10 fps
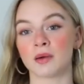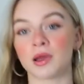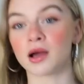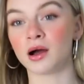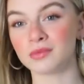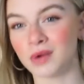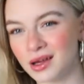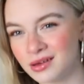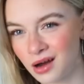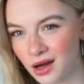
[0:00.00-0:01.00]
up. Like I,
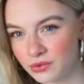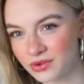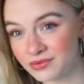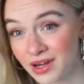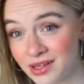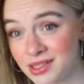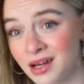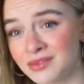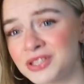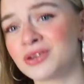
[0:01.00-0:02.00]
I kind of have layered it.
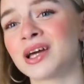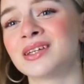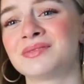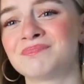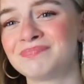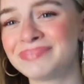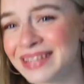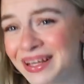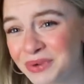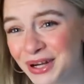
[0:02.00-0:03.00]
I've just got like a
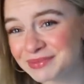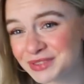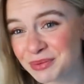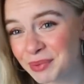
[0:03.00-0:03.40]
plain white top